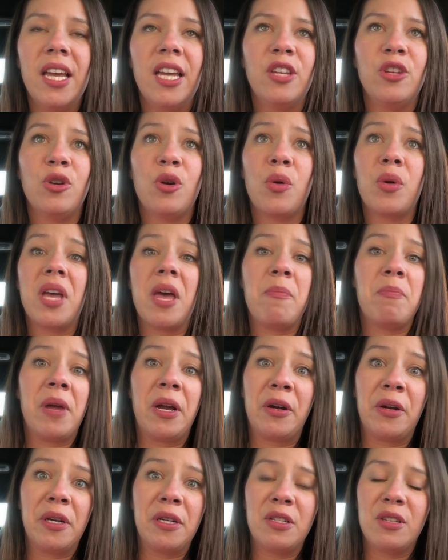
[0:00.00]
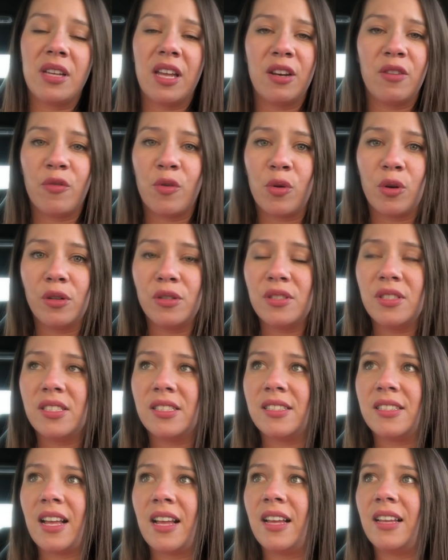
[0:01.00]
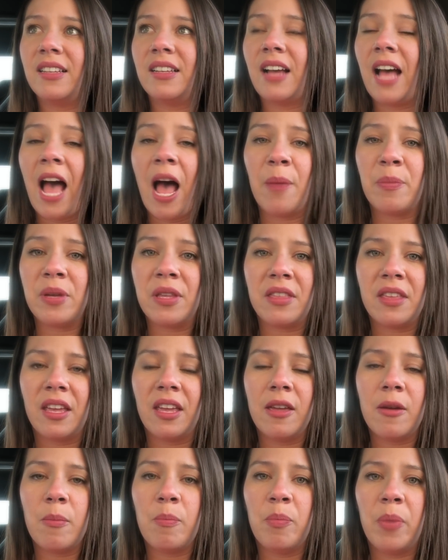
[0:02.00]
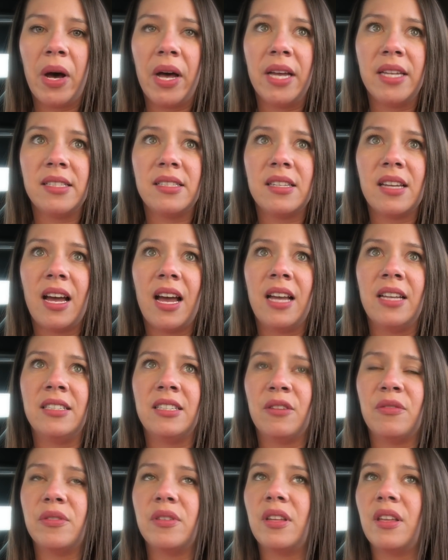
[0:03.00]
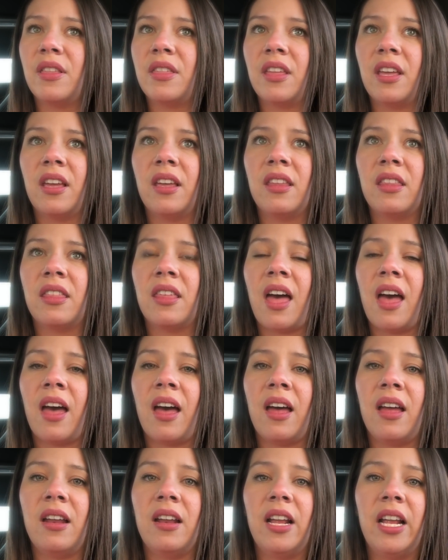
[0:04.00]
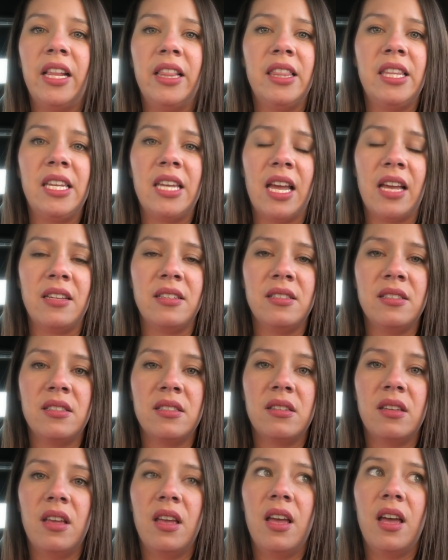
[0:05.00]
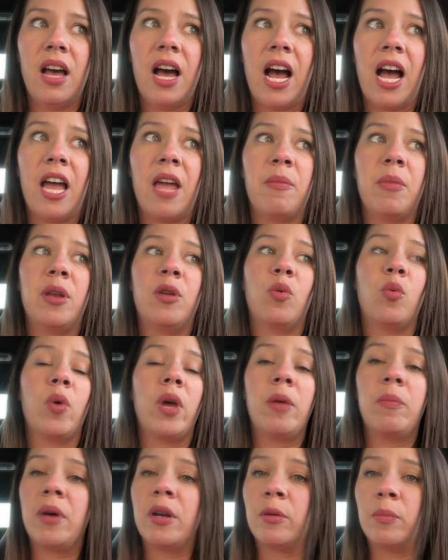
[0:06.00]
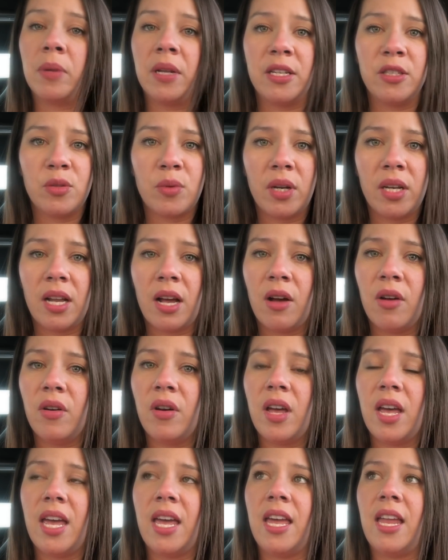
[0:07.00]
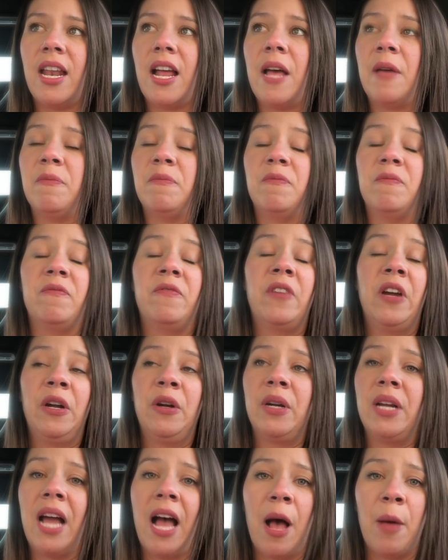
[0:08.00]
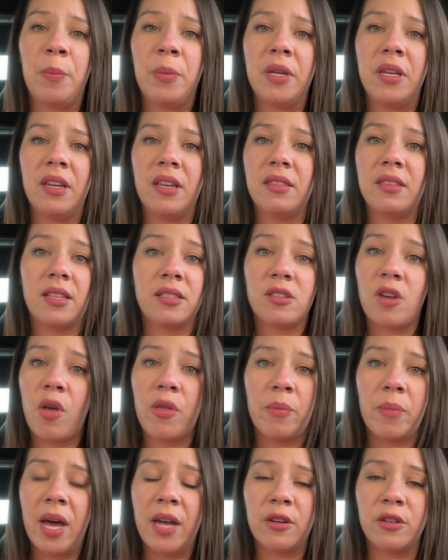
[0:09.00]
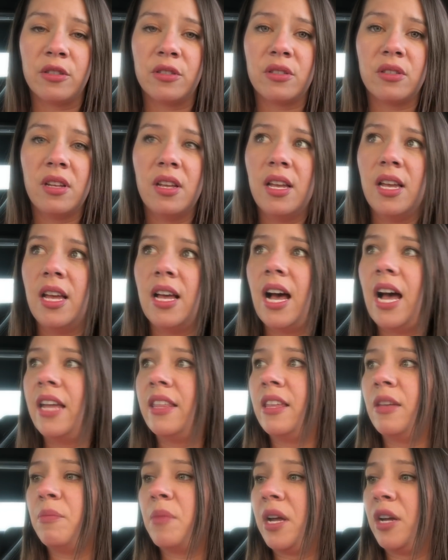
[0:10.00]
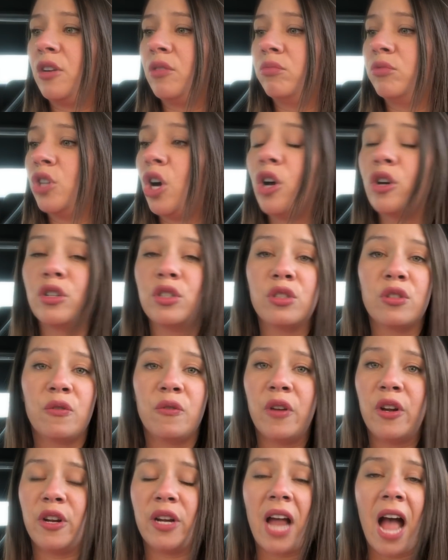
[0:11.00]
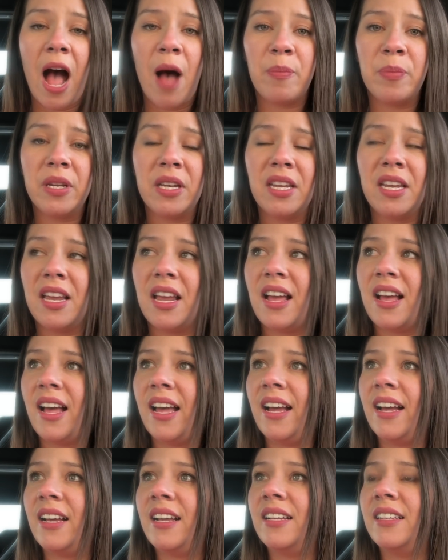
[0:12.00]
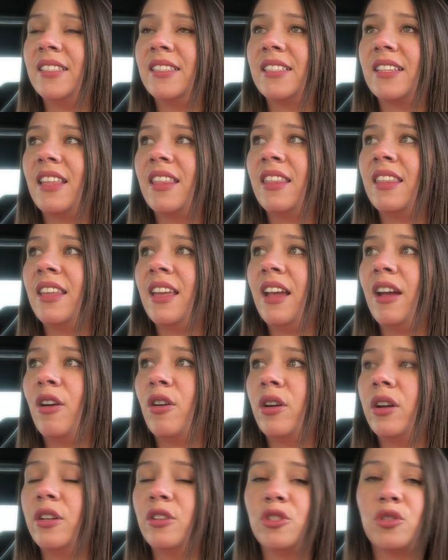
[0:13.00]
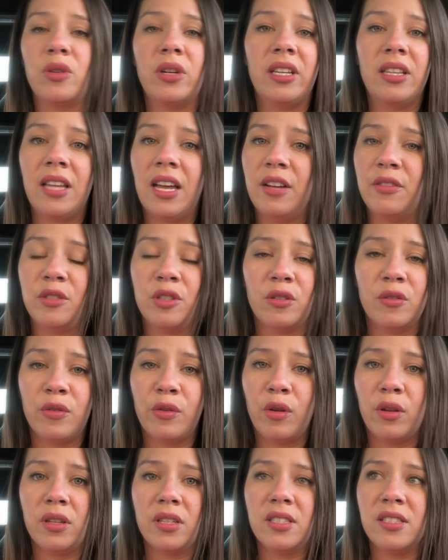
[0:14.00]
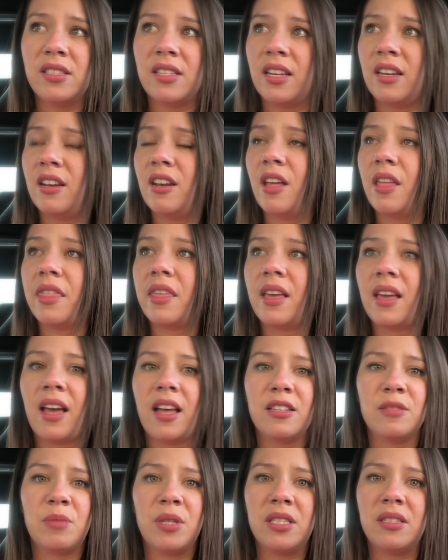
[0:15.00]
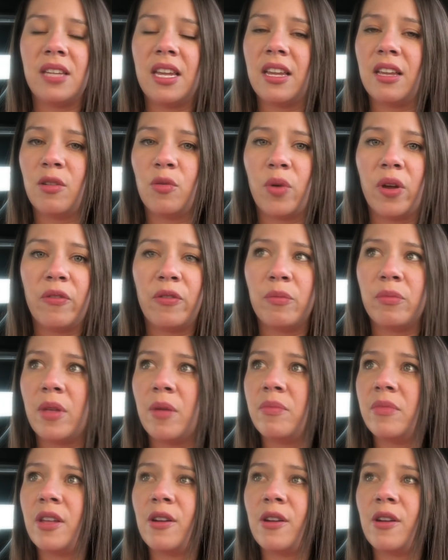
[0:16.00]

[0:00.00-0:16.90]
You don't get married to get divorced. It's not a happy thing, but I definitely think that in the end, I am in a way better place right now, and I'm very happy, and that's all that matters. I think my daughters are very happy, and they are enjoying life to the fullest, and nothing has been taken away from them.